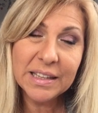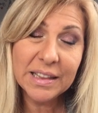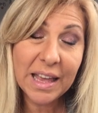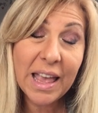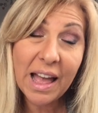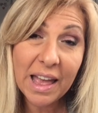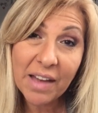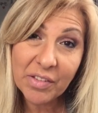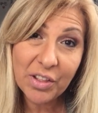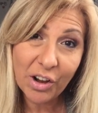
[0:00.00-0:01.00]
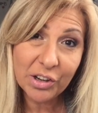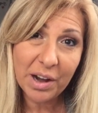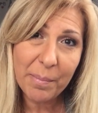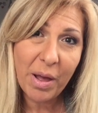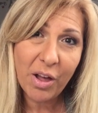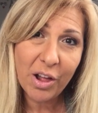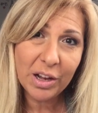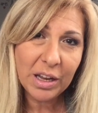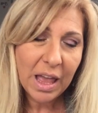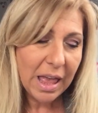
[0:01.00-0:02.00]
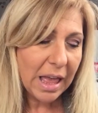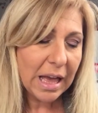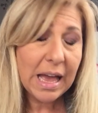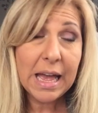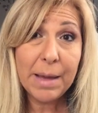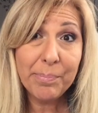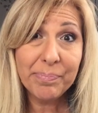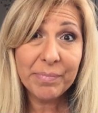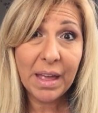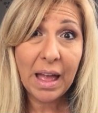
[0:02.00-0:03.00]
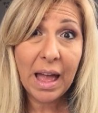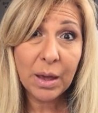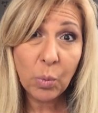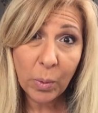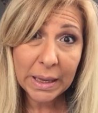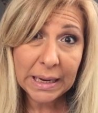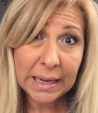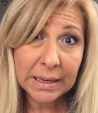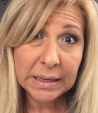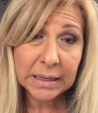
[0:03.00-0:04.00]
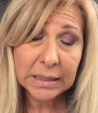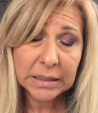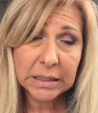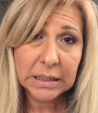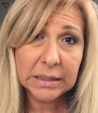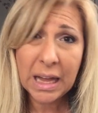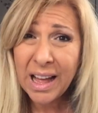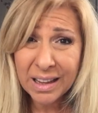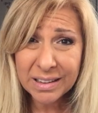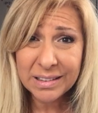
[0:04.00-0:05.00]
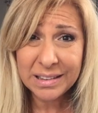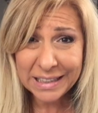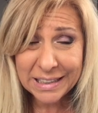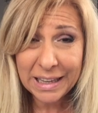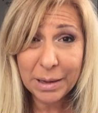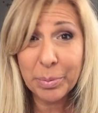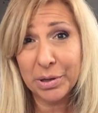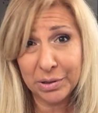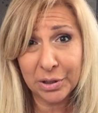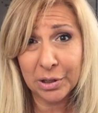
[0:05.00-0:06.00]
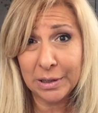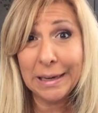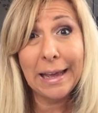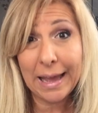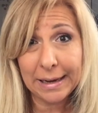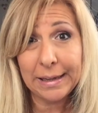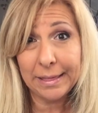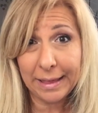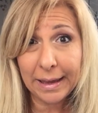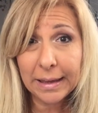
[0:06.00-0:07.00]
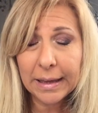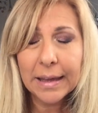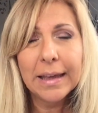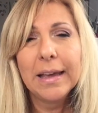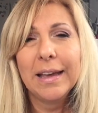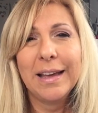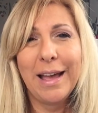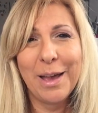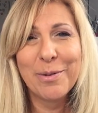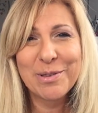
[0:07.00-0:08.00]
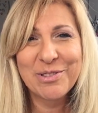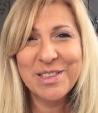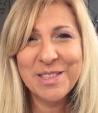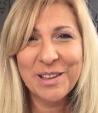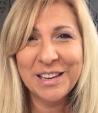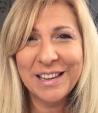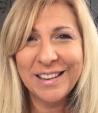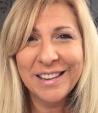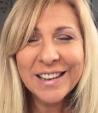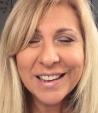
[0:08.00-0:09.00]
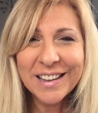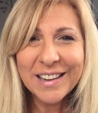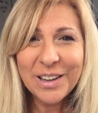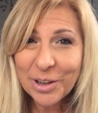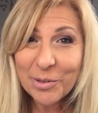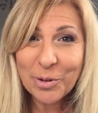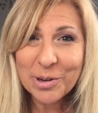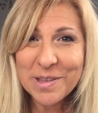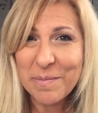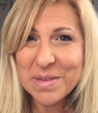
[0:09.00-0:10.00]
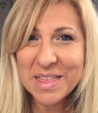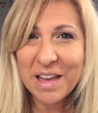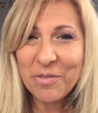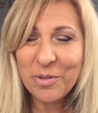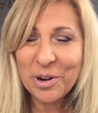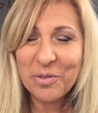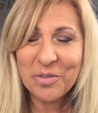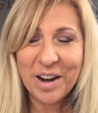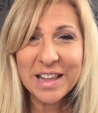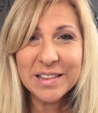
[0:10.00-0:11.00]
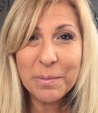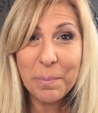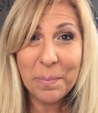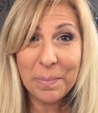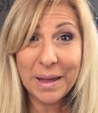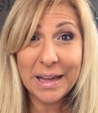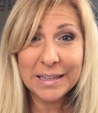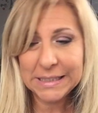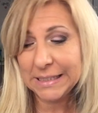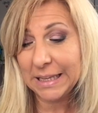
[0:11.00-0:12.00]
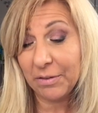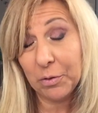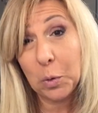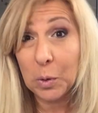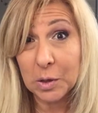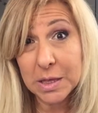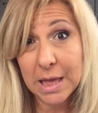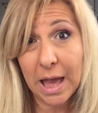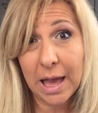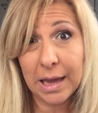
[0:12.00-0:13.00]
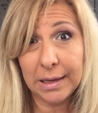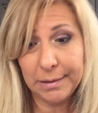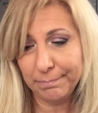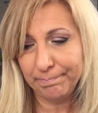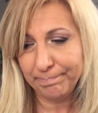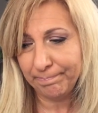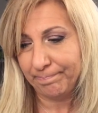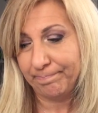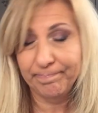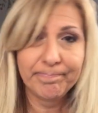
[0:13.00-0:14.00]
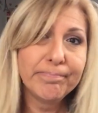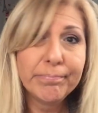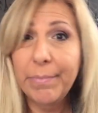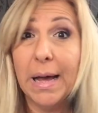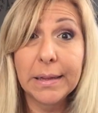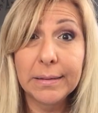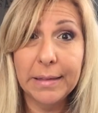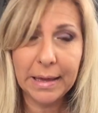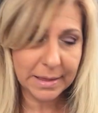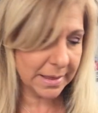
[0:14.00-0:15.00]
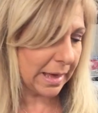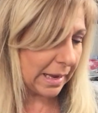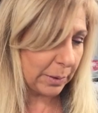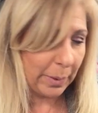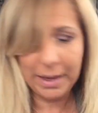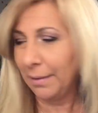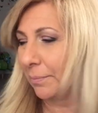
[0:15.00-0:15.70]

Today I have a Dollarama haul. I went in not needing particularly anything. I was just gonna look for some stuff for a friend, but of course I bought things. Anyway,